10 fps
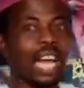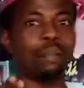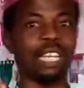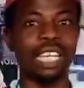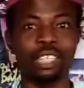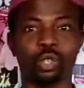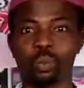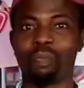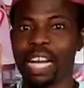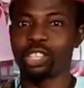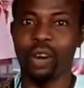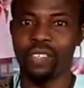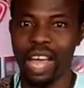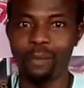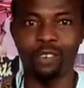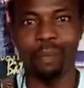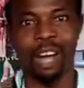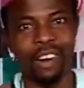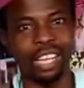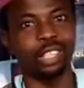I begin to mention them one by
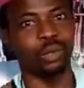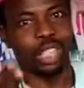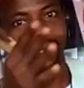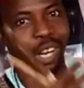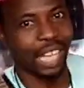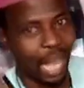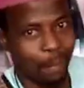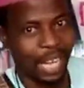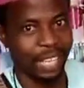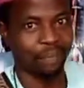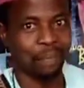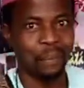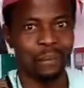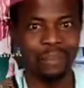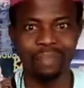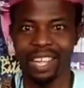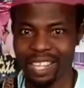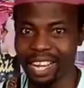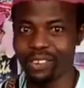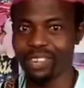one, you will see what I mean.
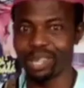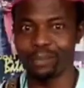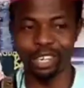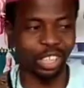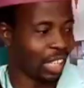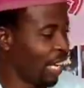Thank you very much.